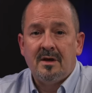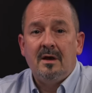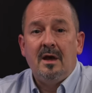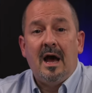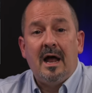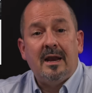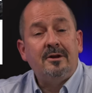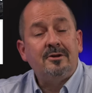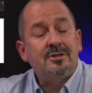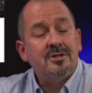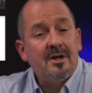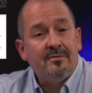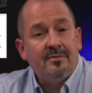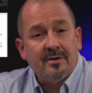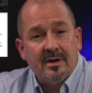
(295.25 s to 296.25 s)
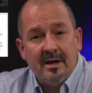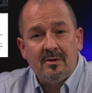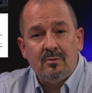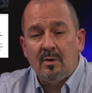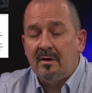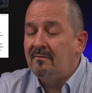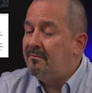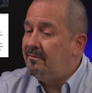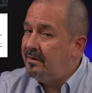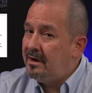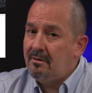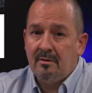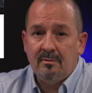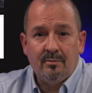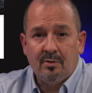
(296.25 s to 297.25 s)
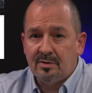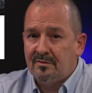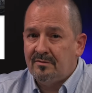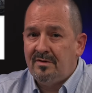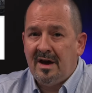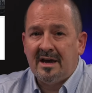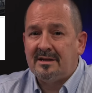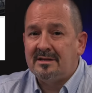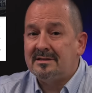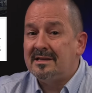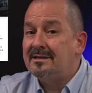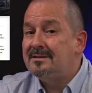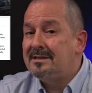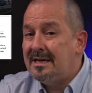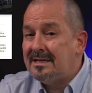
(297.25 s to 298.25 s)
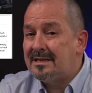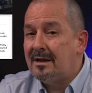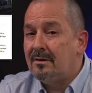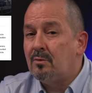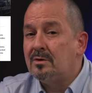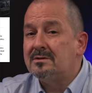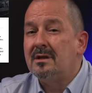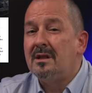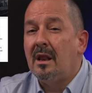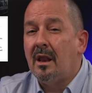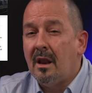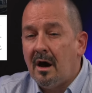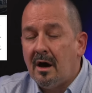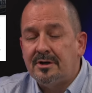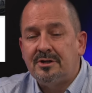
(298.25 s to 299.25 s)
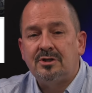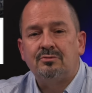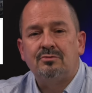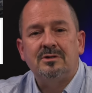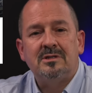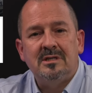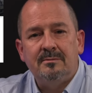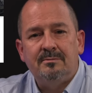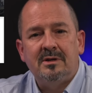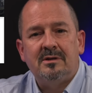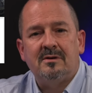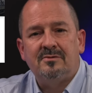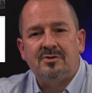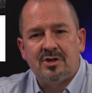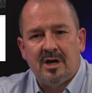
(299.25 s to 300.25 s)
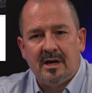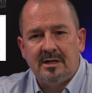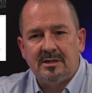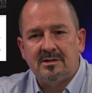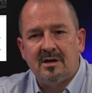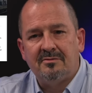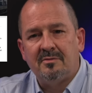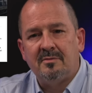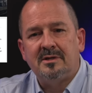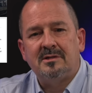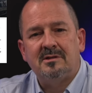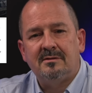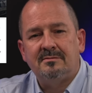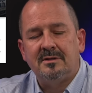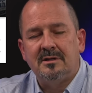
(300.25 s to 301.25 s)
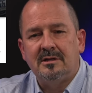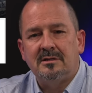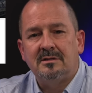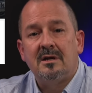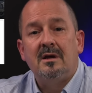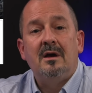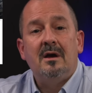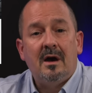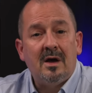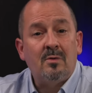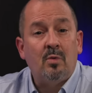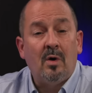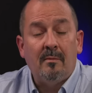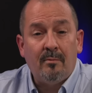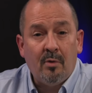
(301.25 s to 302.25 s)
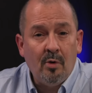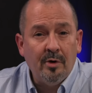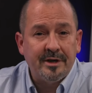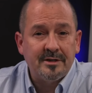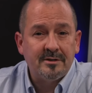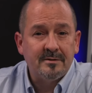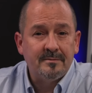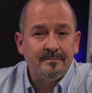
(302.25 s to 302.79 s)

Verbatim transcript: And let us not forget one very important fact is that Tesla was the largest recipient of Chinese government subsidies at one point.